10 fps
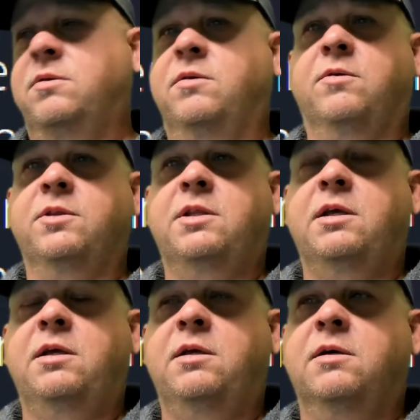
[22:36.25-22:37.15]
on
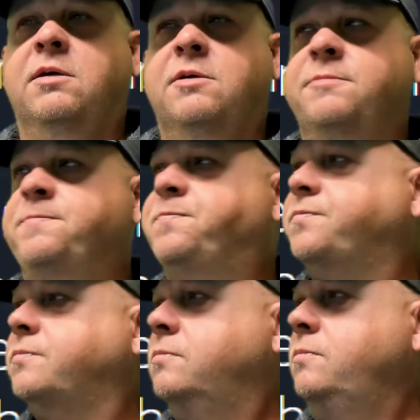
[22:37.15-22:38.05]
the
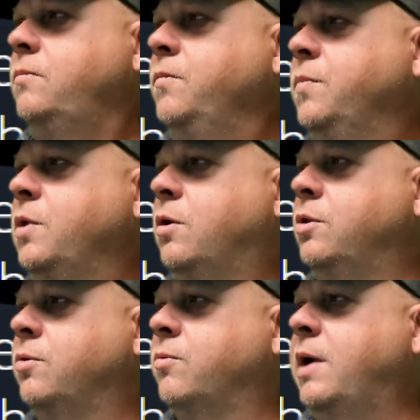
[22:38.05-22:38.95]

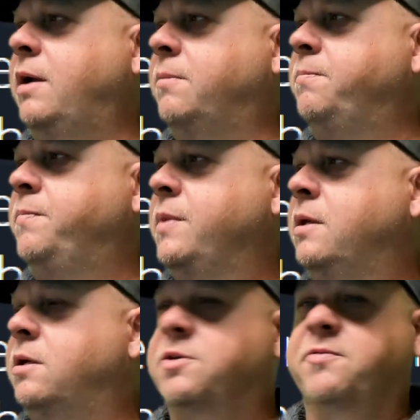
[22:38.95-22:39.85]
RAM
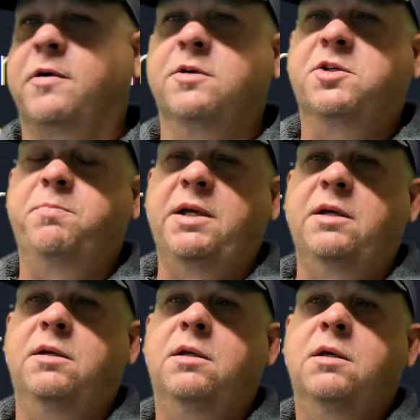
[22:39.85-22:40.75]
as far as
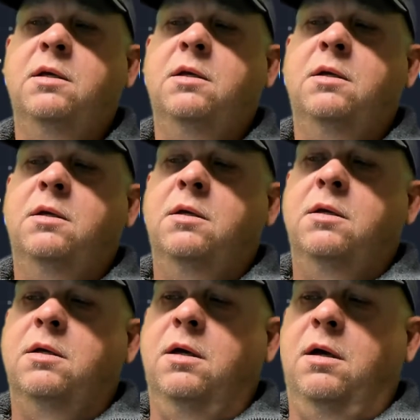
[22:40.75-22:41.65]
speed.
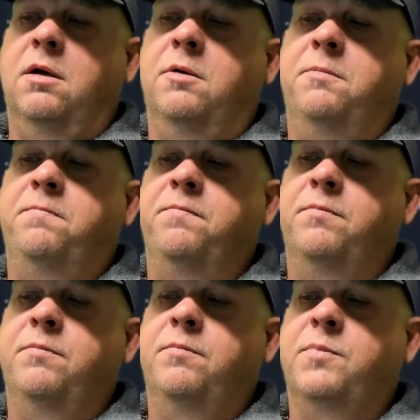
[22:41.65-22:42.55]

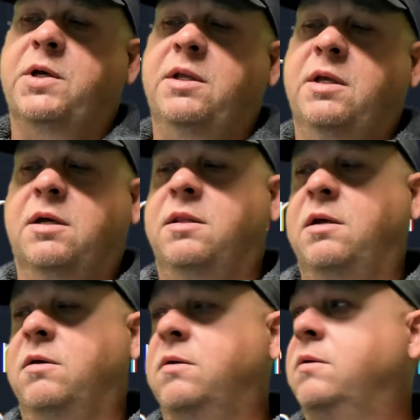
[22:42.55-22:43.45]
But yeah,
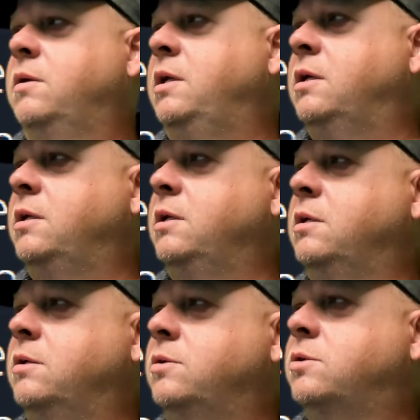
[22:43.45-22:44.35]
it
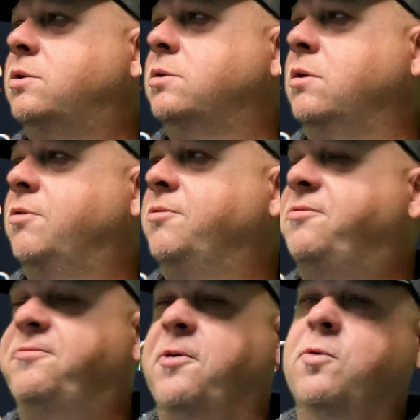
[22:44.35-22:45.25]
is
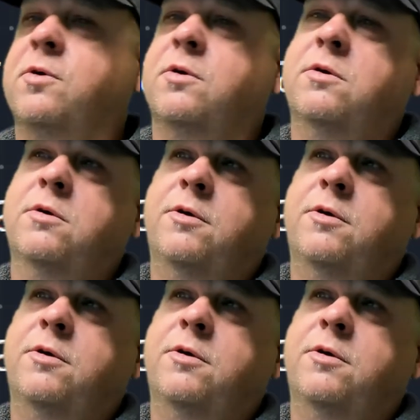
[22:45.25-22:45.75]
4